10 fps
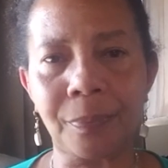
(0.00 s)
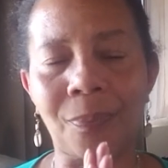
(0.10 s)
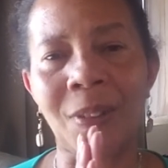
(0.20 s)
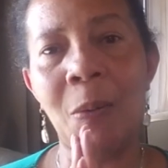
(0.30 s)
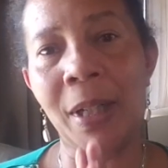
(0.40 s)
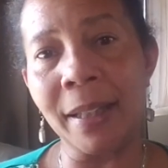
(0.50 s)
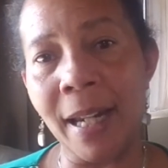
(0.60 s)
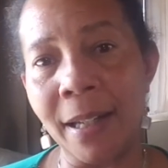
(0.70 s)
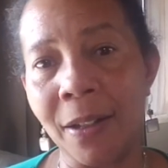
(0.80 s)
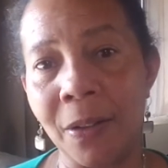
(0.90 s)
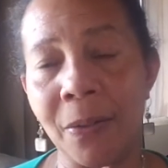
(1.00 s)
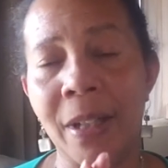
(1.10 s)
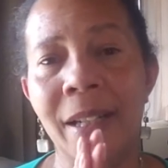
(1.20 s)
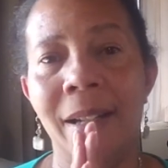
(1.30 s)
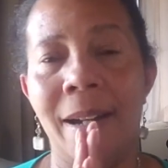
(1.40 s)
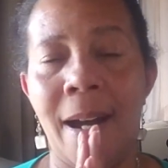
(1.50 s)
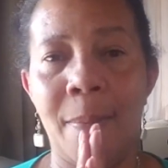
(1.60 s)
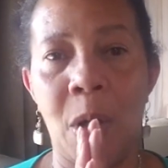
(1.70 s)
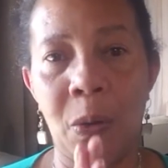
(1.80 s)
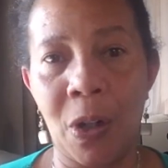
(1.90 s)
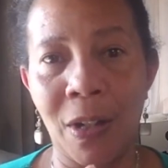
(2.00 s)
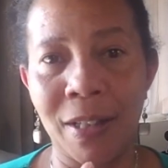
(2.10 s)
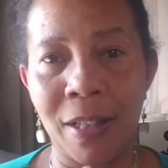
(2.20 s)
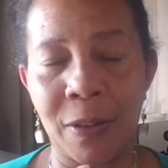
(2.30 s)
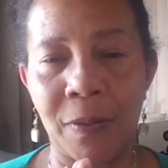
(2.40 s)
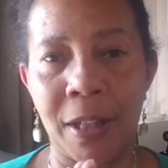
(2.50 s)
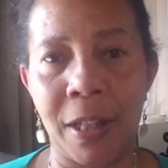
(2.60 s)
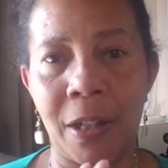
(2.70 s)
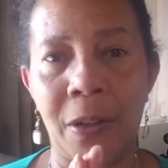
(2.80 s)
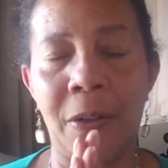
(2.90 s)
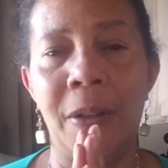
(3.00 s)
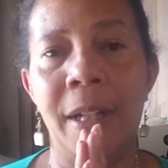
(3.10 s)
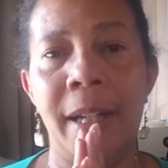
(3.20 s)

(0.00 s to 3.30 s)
I want to thank you. Hold on to this video.